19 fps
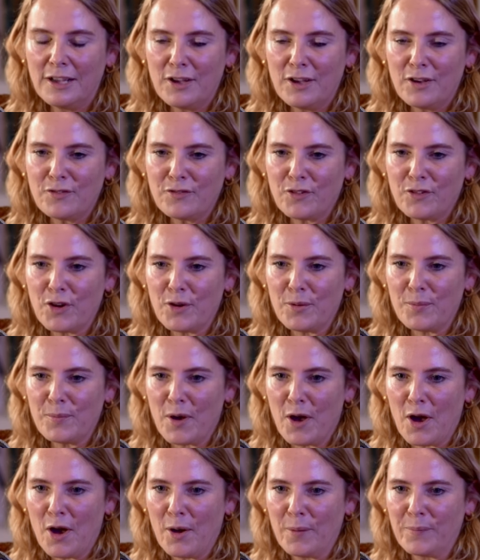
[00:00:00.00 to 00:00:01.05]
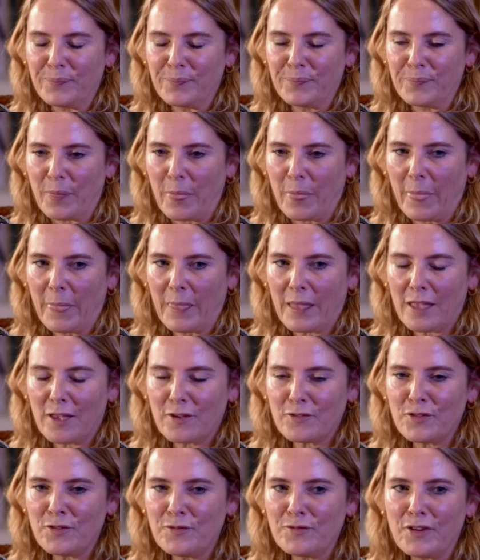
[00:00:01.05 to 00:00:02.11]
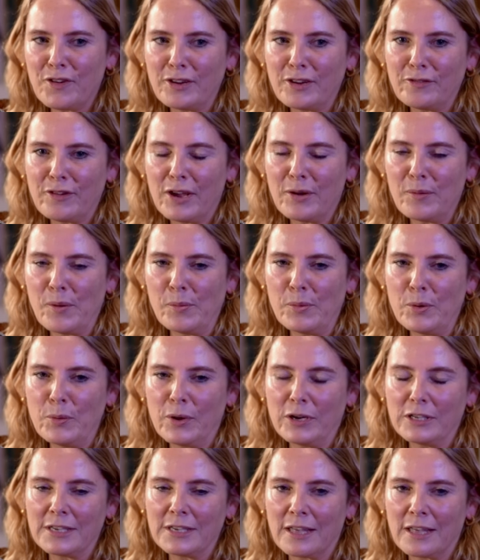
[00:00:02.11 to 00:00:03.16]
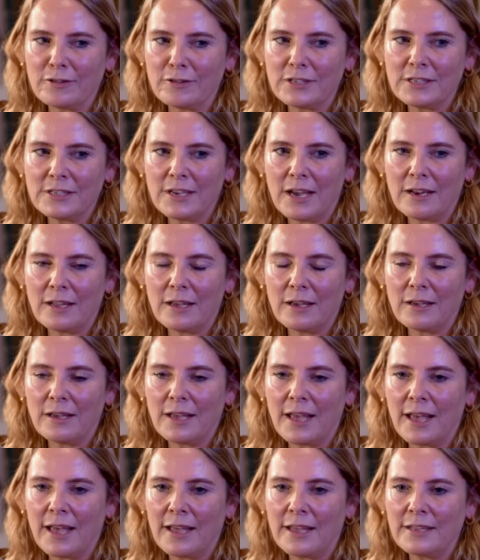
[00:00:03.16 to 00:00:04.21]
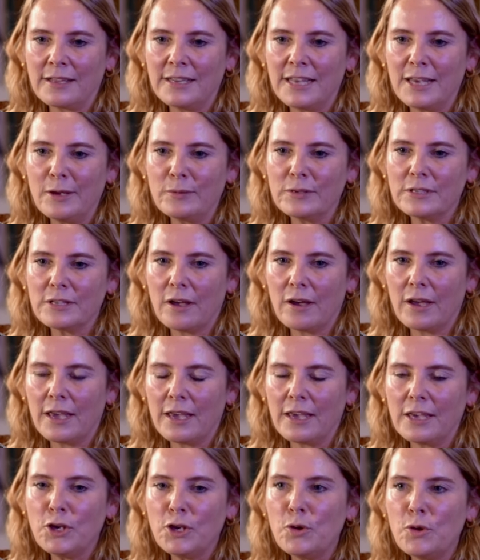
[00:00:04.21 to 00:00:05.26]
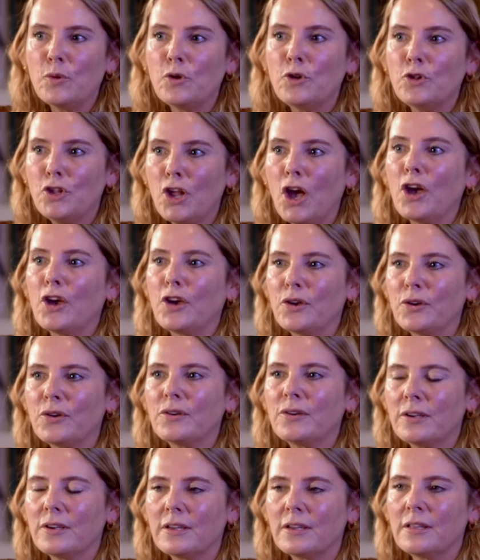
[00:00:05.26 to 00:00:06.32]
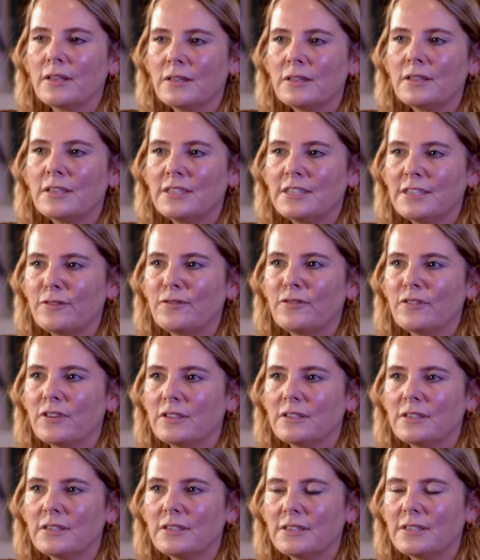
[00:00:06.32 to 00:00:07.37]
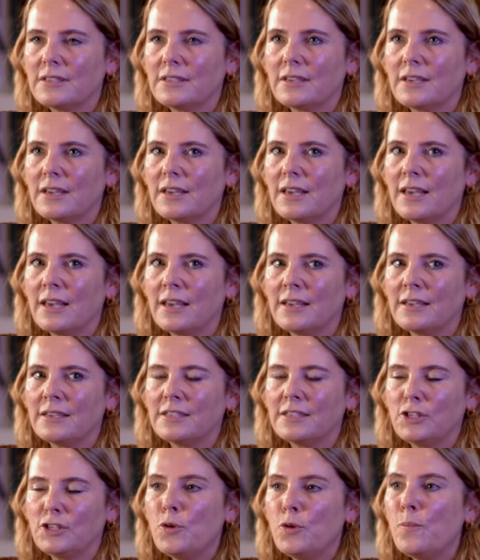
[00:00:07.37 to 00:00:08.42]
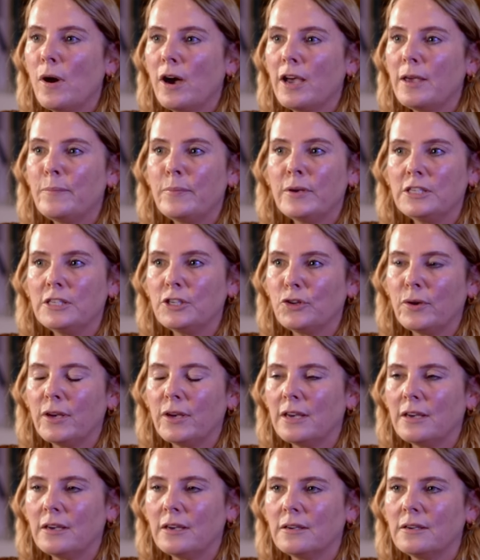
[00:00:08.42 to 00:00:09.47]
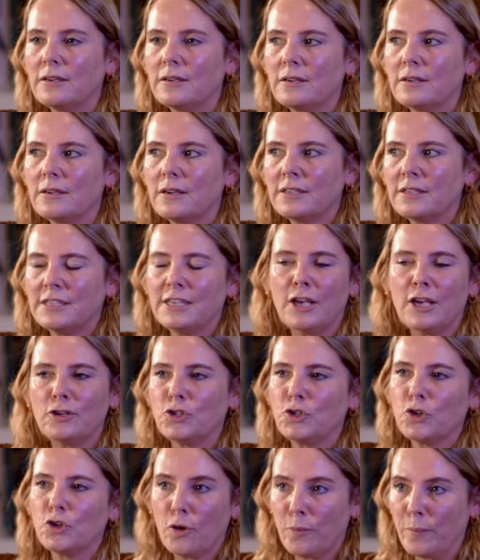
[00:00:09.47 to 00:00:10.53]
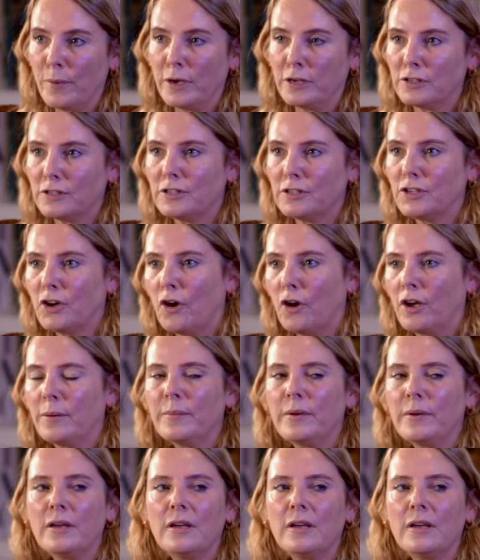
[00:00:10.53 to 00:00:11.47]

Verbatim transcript: from Frederick when we worked together at Stella, and he was like, you will know the difference is you might be doing a CEO's job most of the time,